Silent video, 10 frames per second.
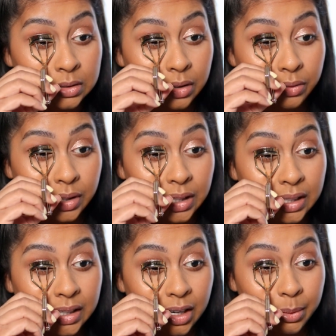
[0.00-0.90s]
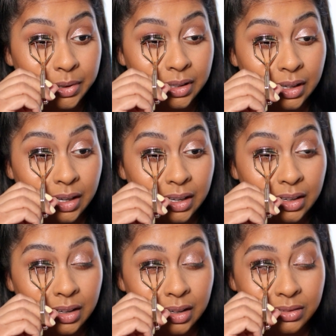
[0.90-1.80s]
so i really get up in
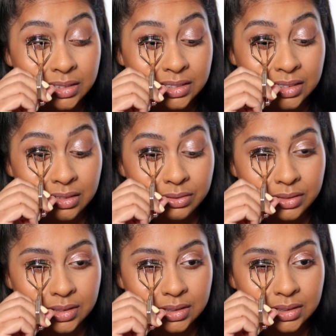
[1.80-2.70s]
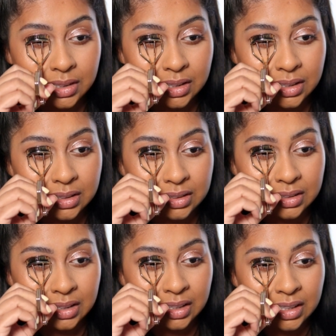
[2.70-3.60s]
there and we're just gonna push
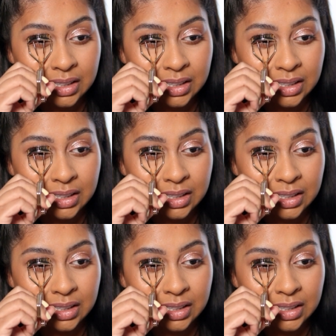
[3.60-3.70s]
this